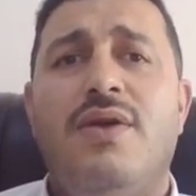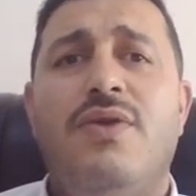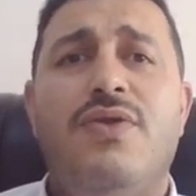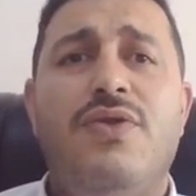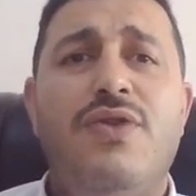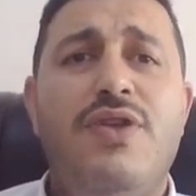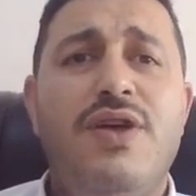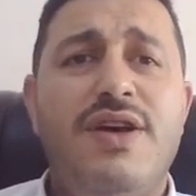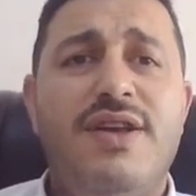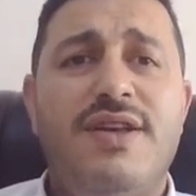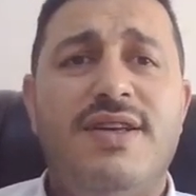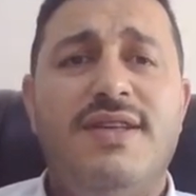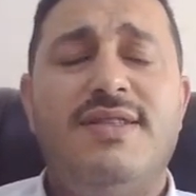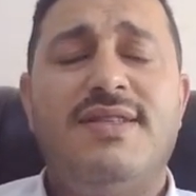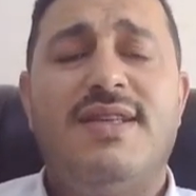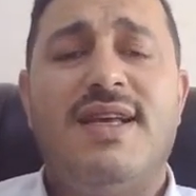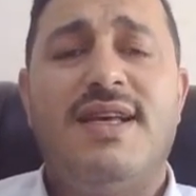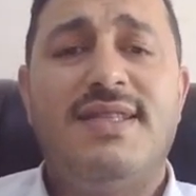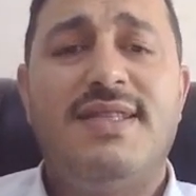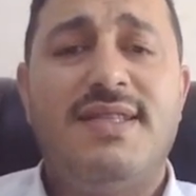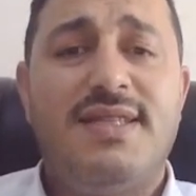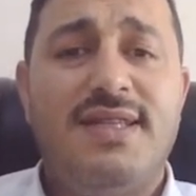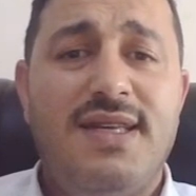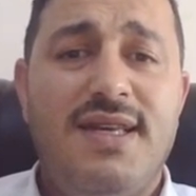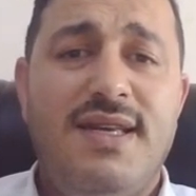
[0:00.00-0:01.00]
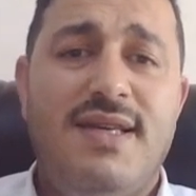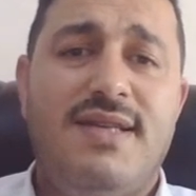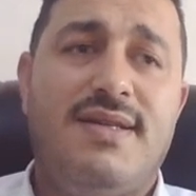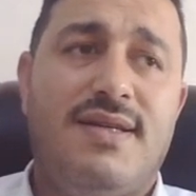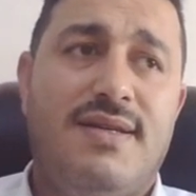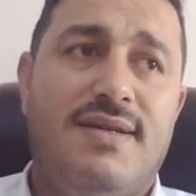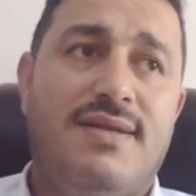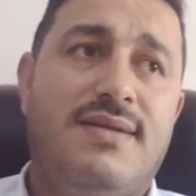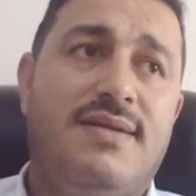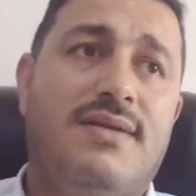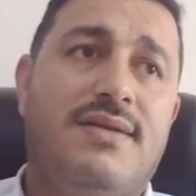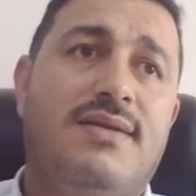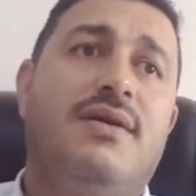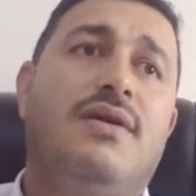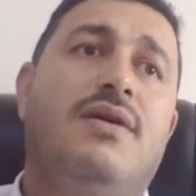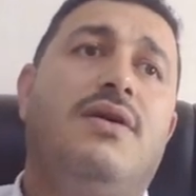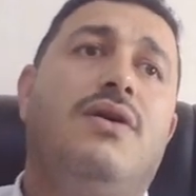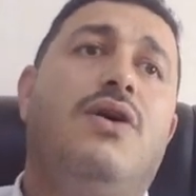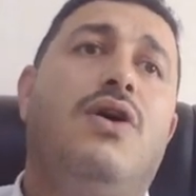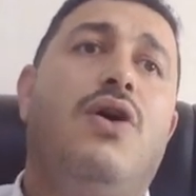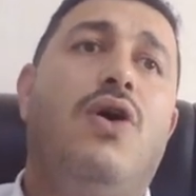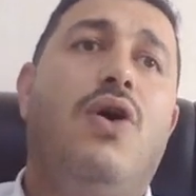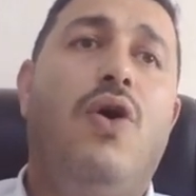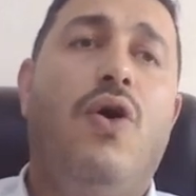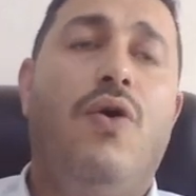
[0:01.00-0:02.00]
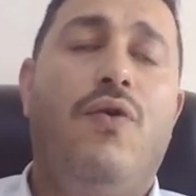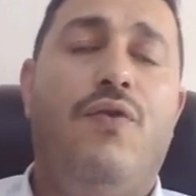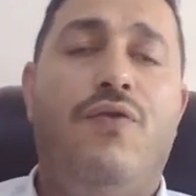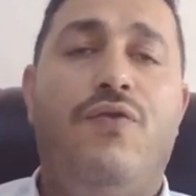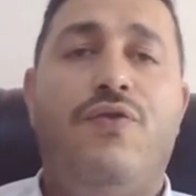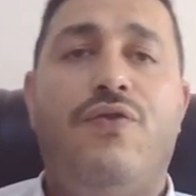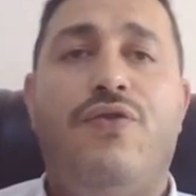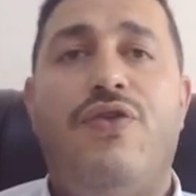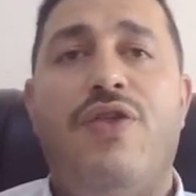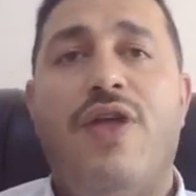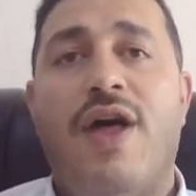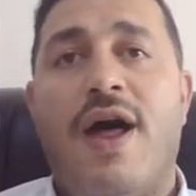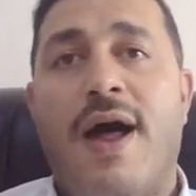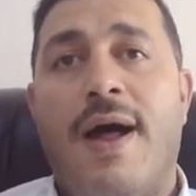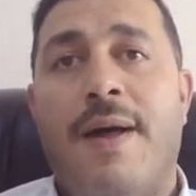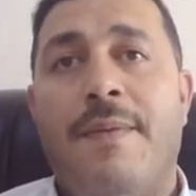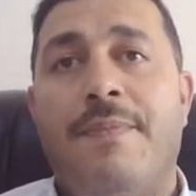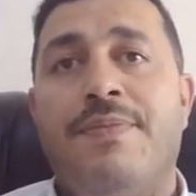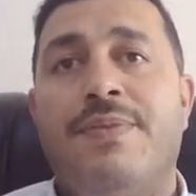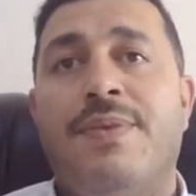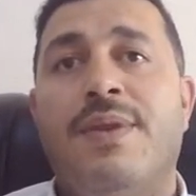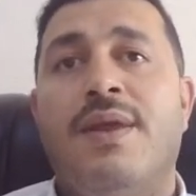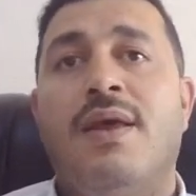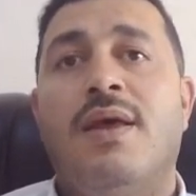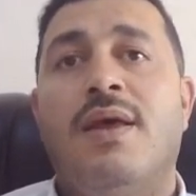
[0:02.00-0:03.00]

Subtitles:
there is a stasis of the